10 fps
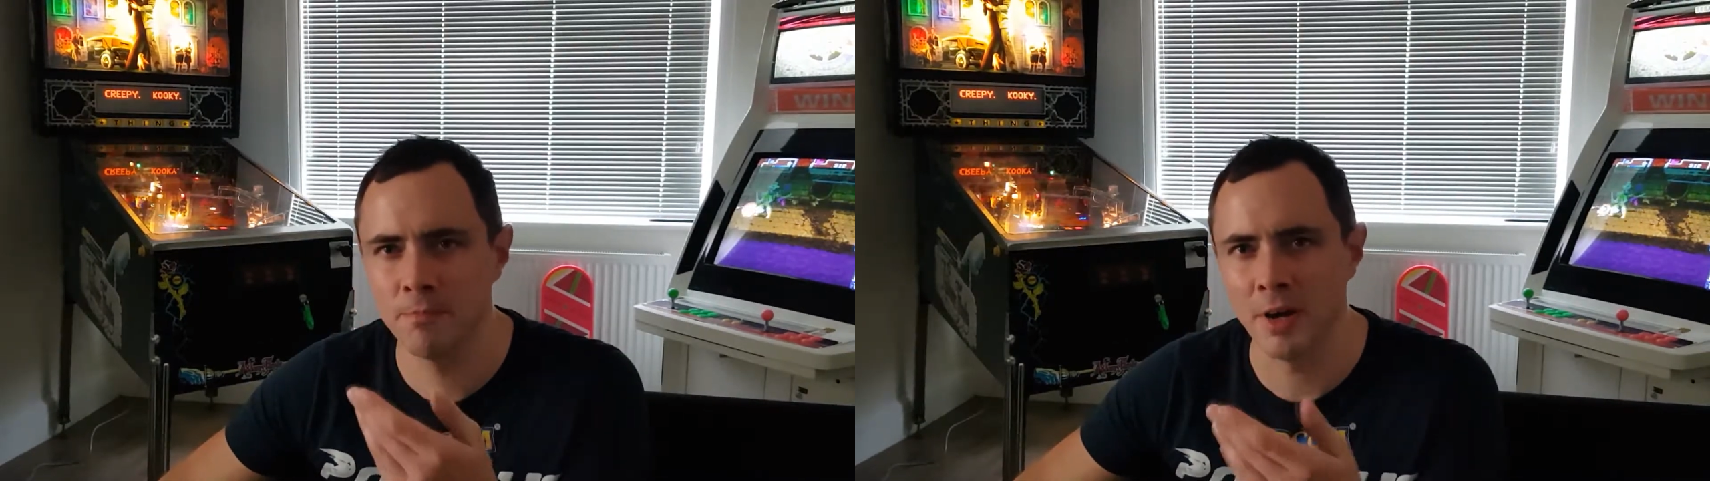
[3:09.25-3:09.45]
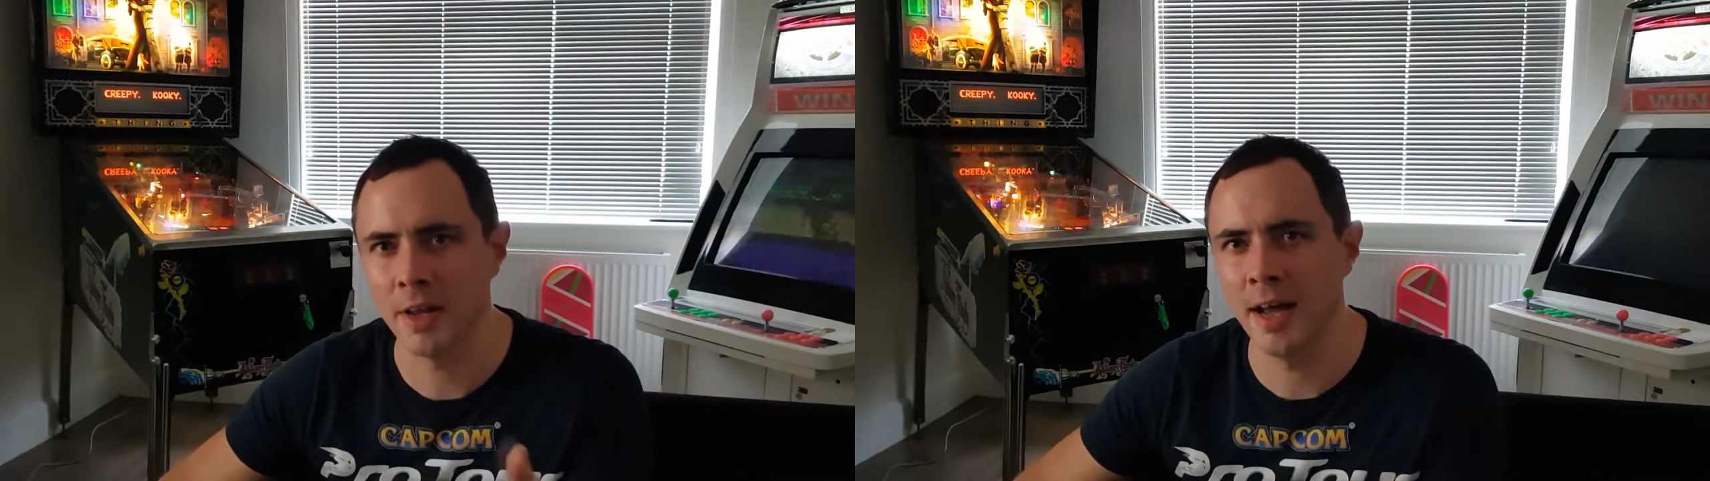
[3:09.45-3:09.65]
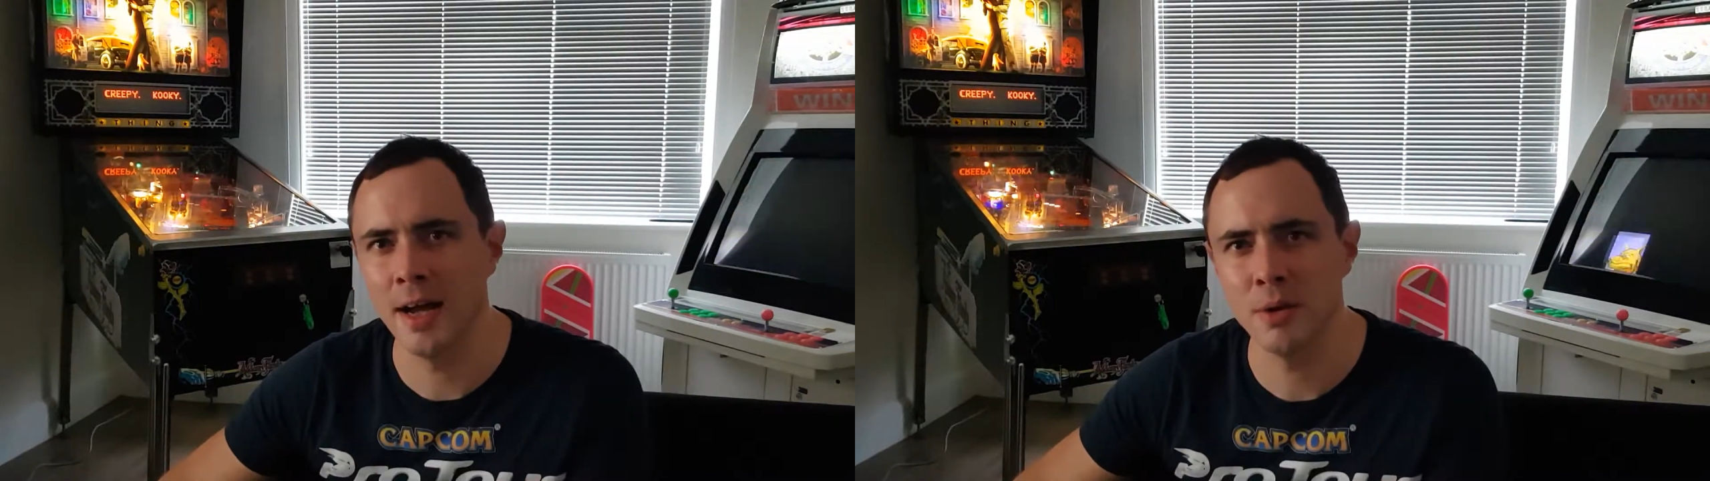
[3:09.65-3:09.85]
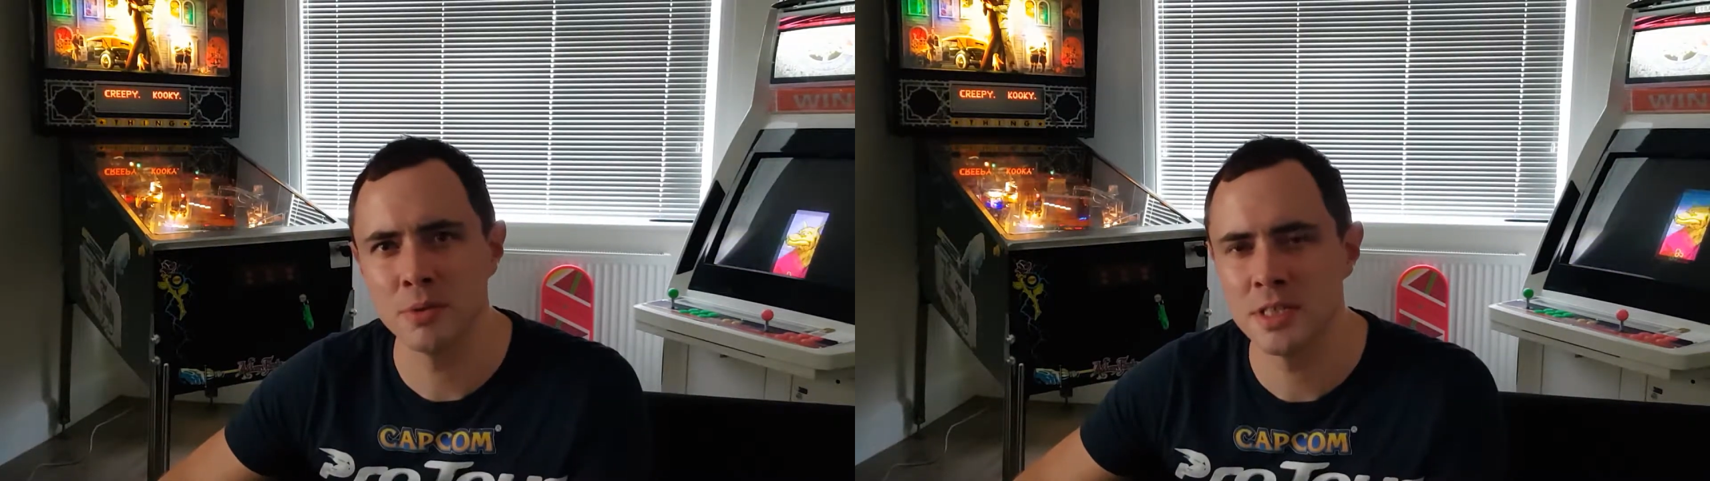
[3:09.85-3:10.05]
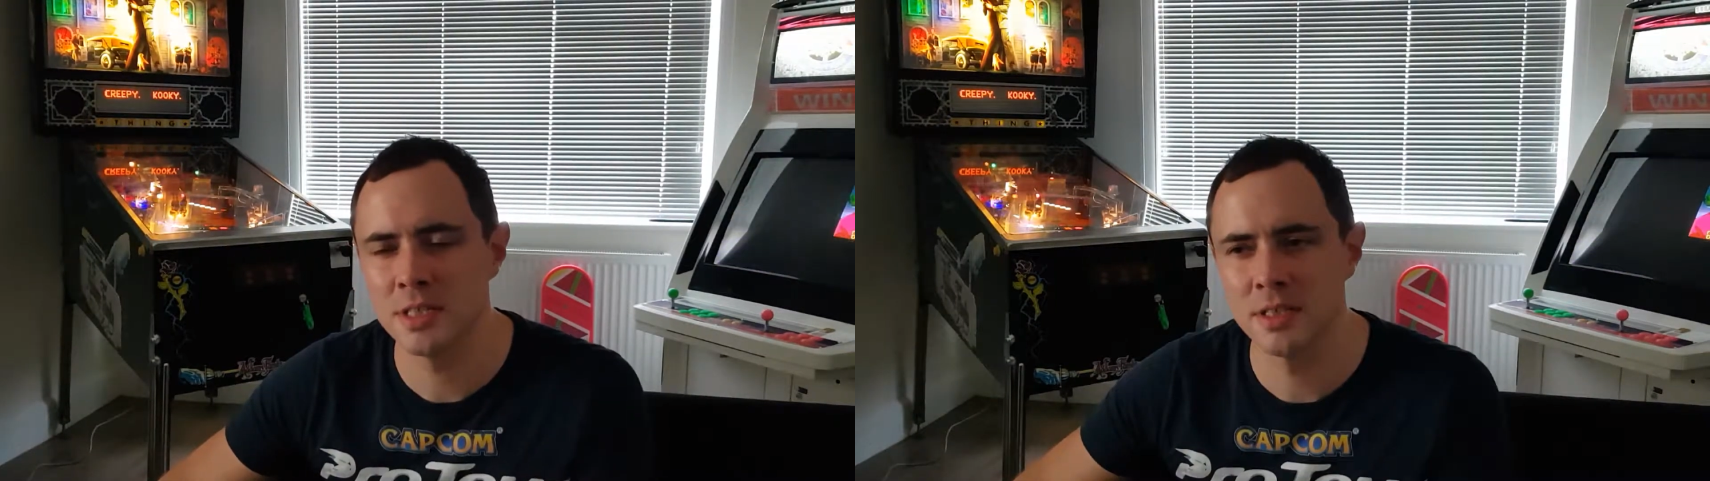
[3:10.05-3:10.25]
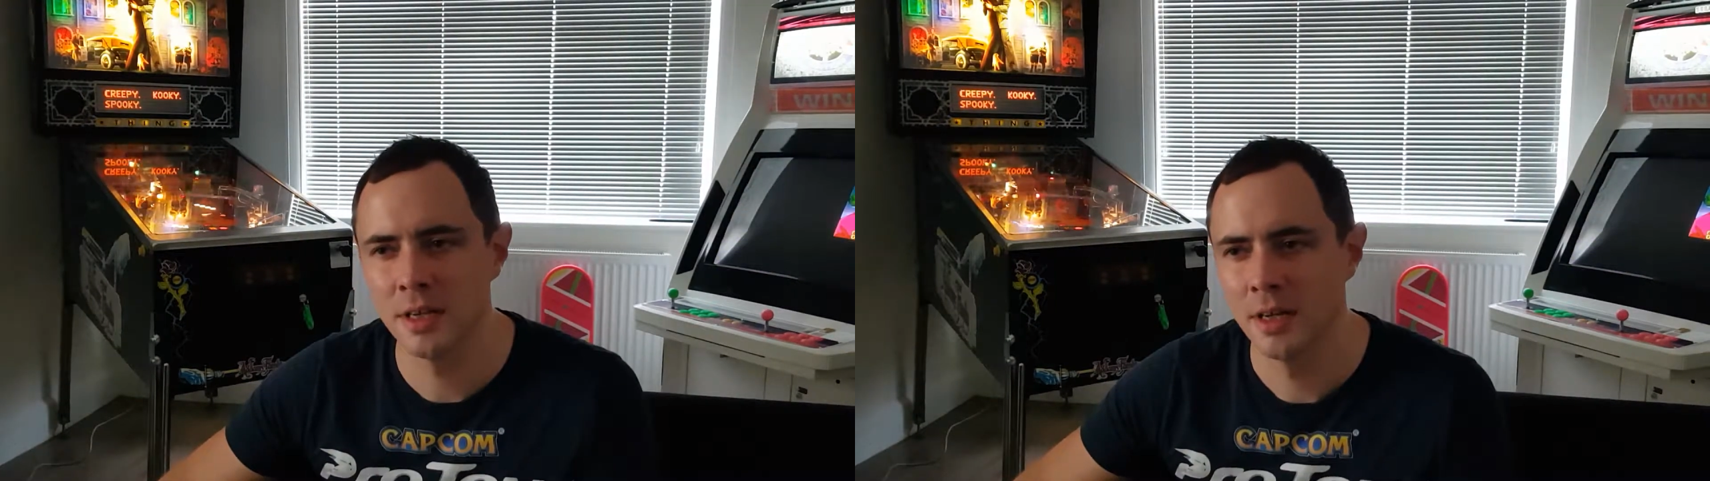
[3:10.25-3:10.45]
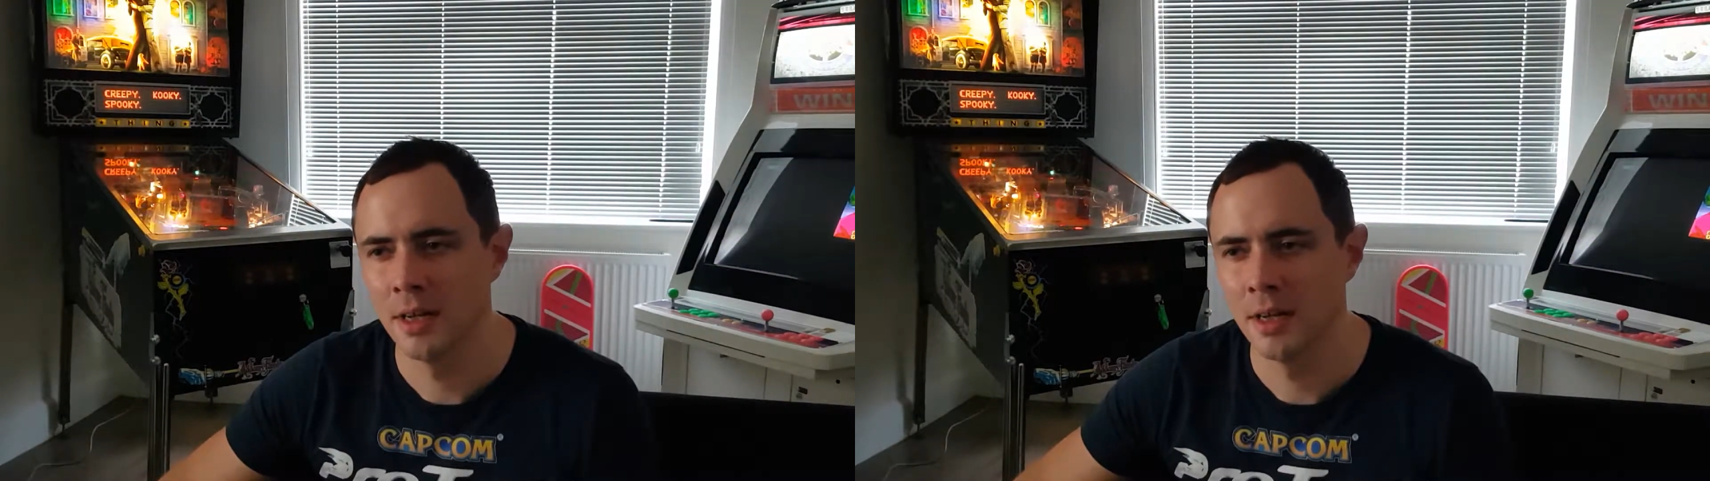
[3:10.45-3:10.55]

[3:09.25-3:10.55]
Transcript: Funhouse,